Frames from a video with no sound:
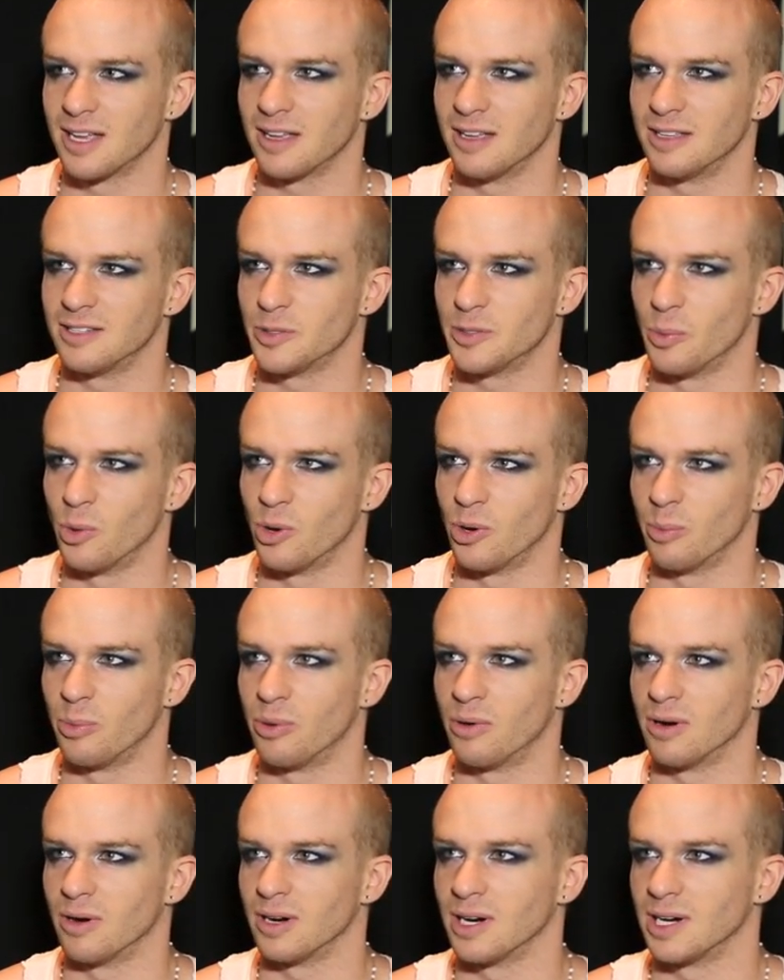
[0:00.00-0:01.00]
It's more
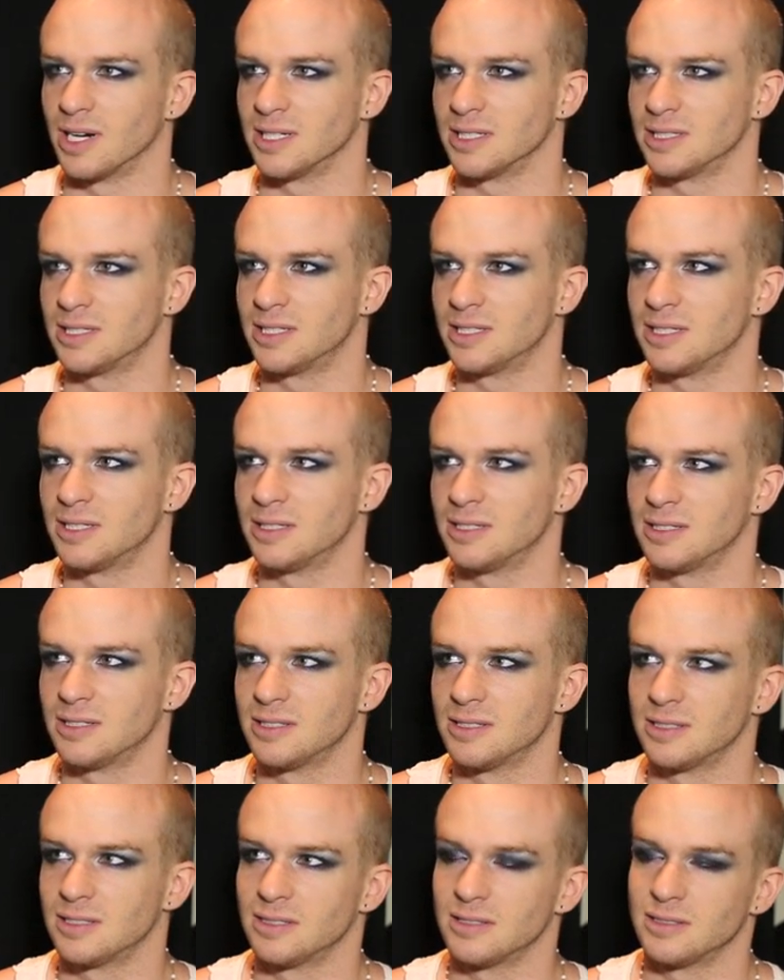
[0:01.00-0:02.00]
important
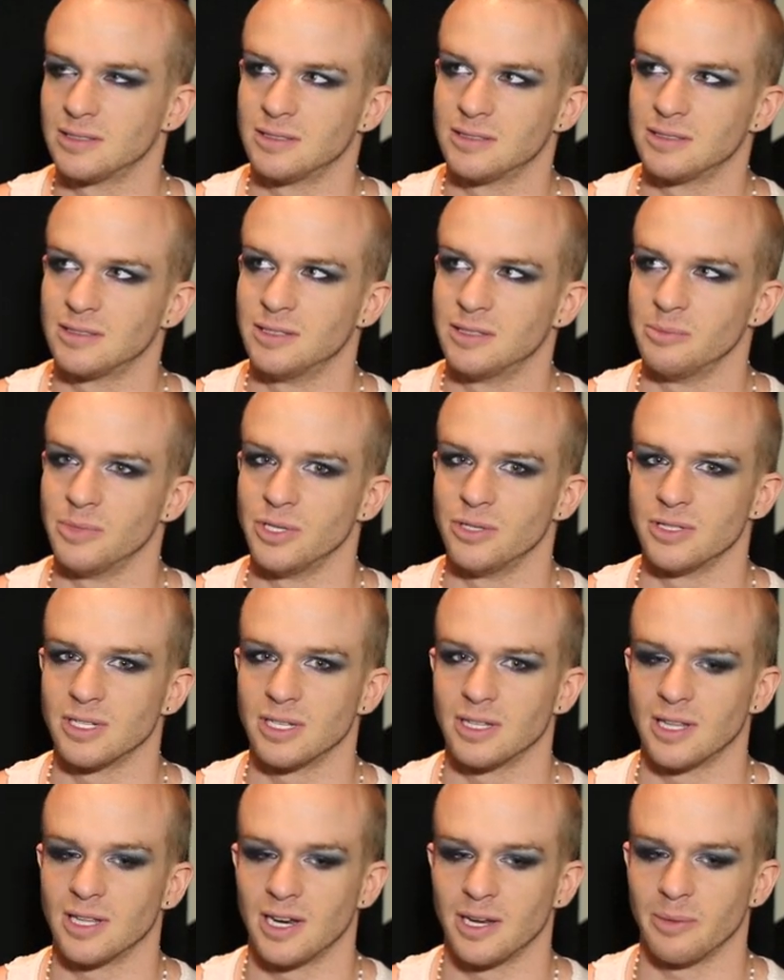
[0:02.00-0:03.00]
the
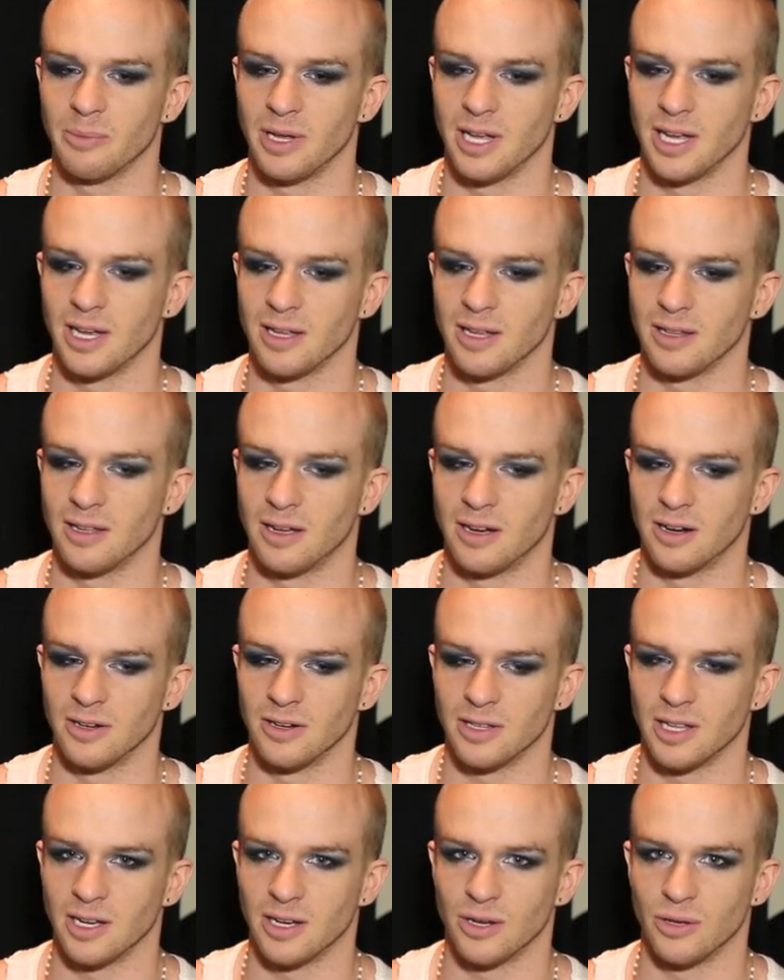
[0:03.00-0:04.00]
music that I make and the
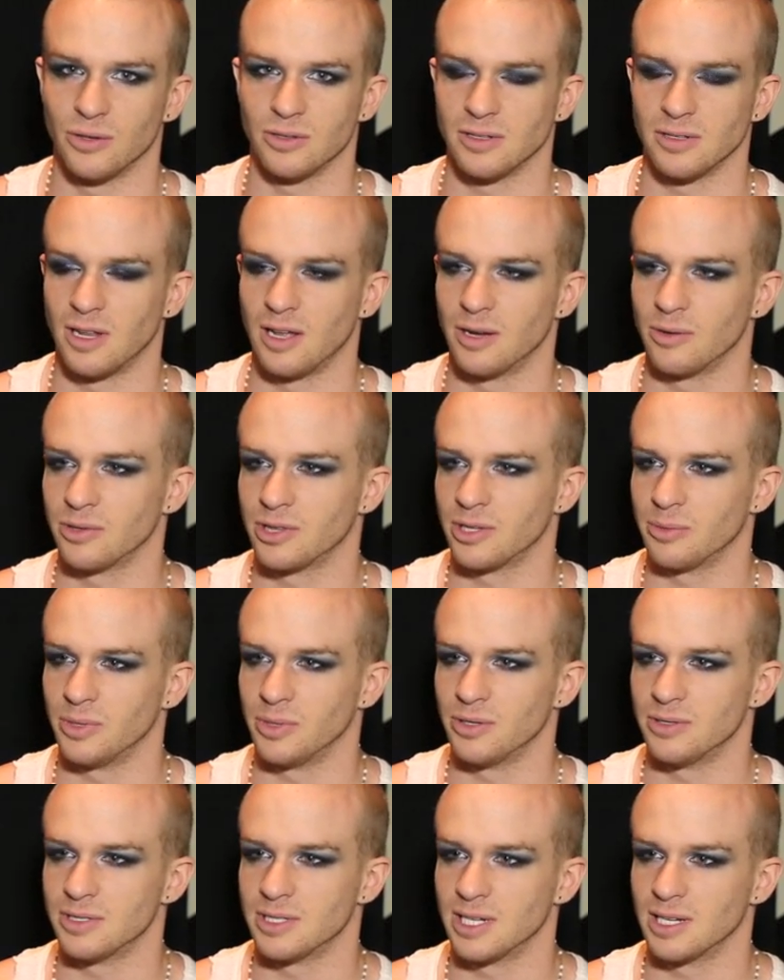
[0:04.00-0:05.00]
art that goes along with the
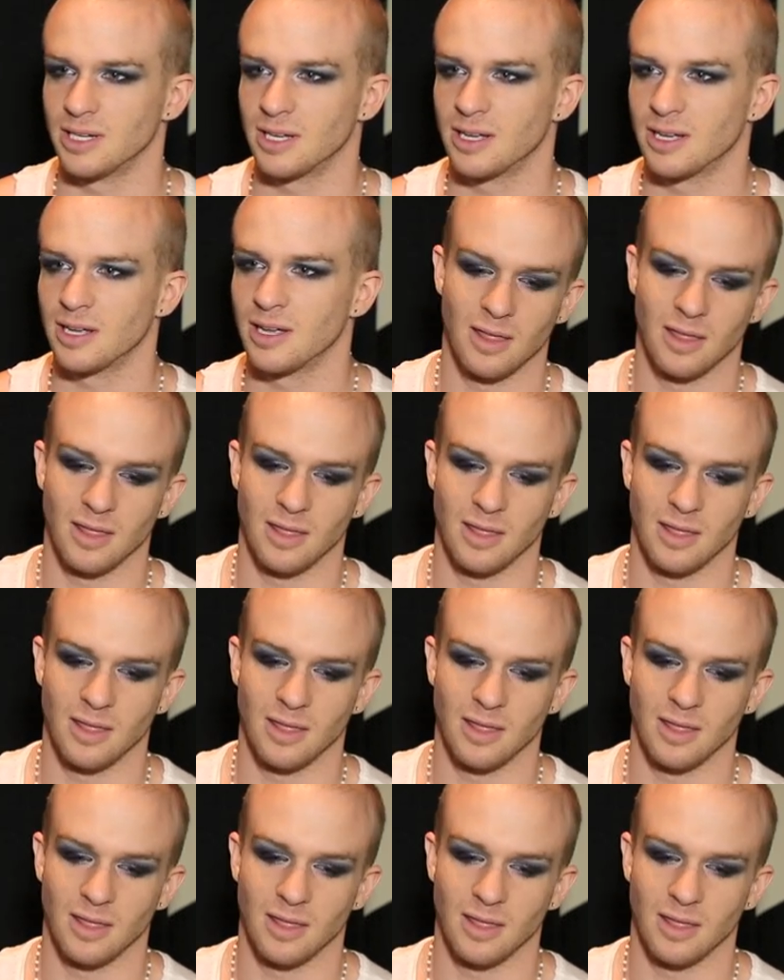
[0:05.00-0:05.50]
music